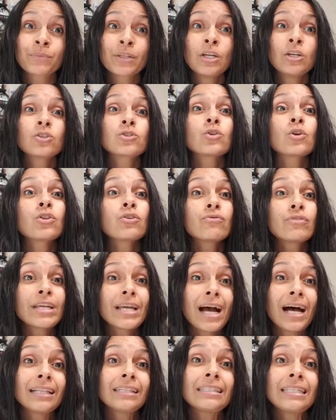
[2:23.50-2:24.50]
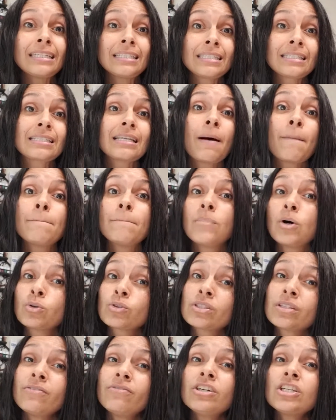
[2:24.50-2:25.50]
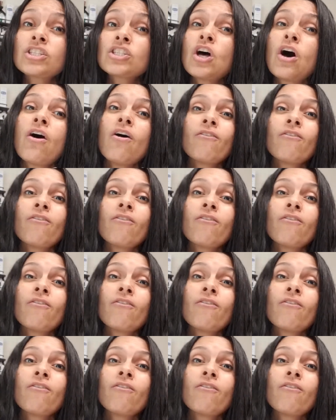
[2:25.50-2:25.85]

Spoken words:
So the reality is that most of us